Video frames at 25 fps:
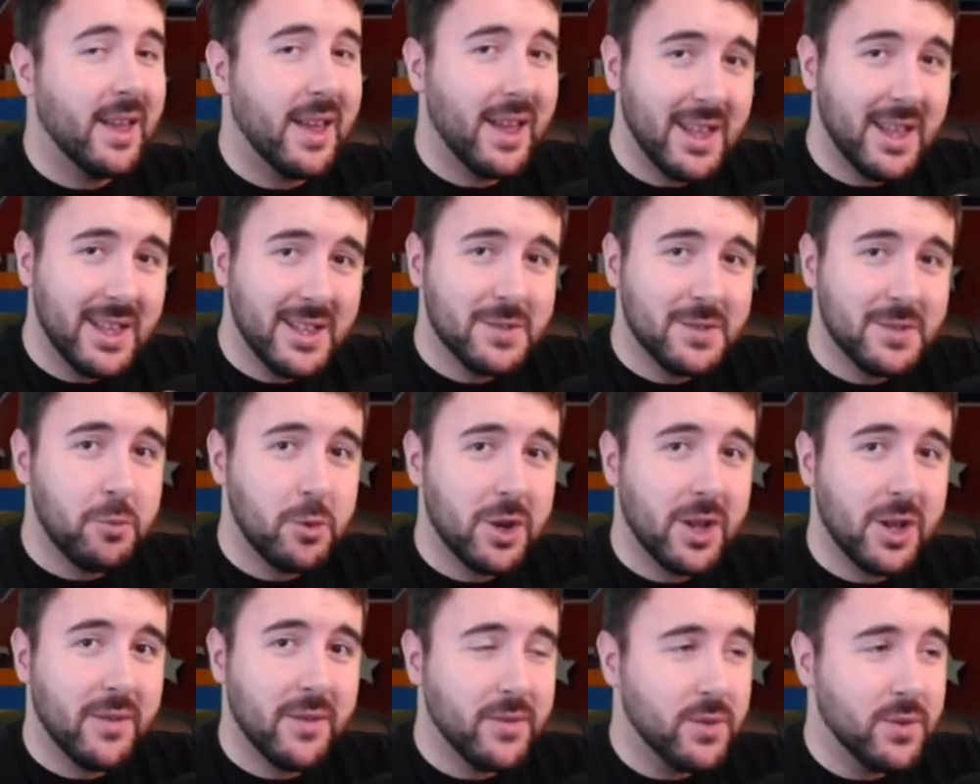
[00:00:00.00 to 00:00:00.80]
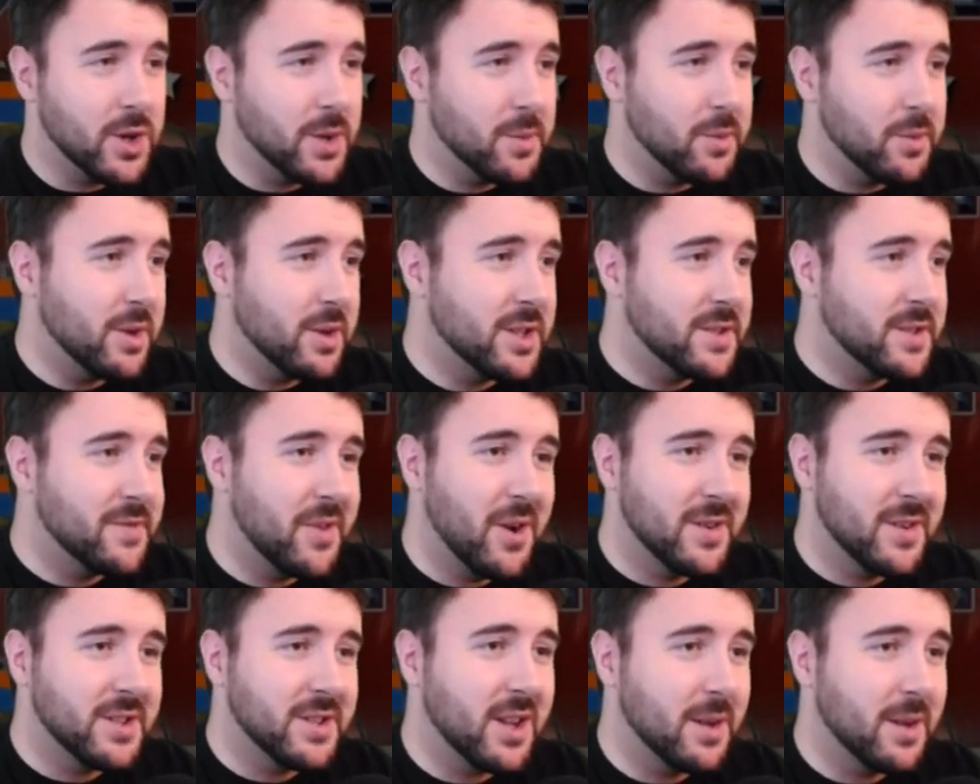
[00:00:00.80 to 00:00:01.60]
is pretty affordable as
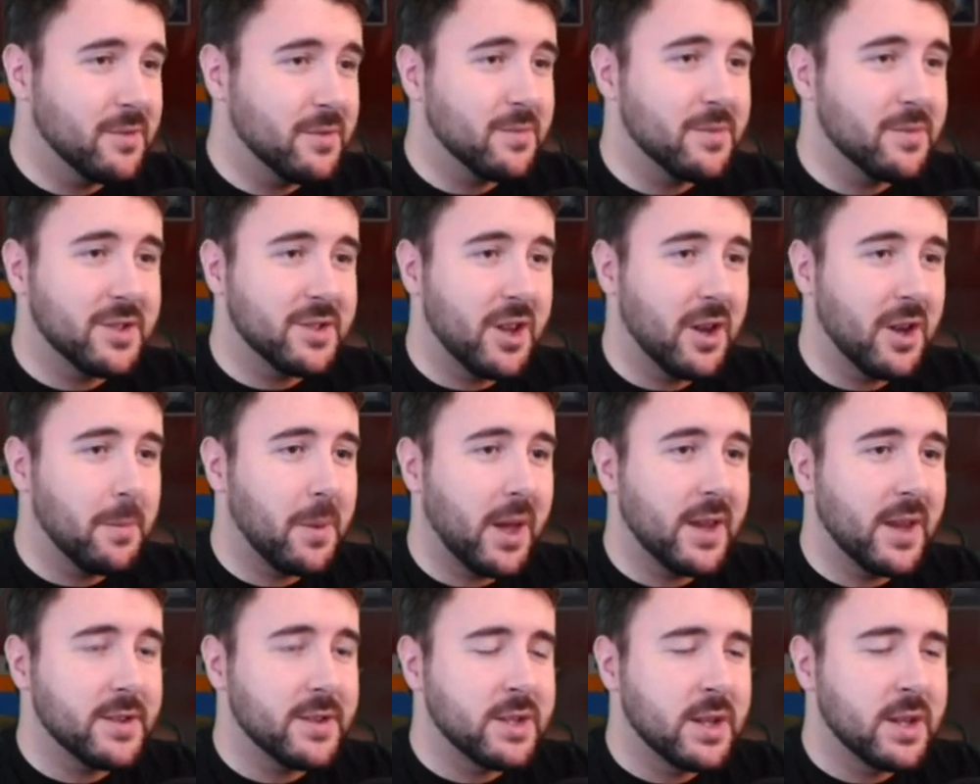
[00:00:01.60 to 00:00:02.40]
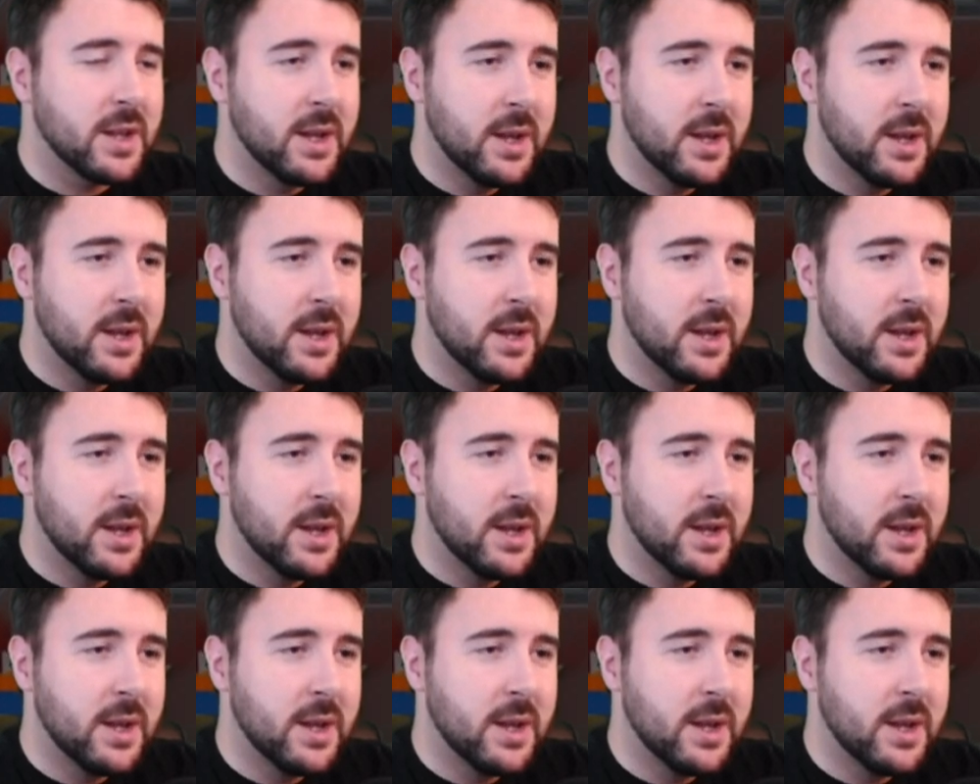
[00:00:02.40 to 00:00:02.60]
far as it comes from star players.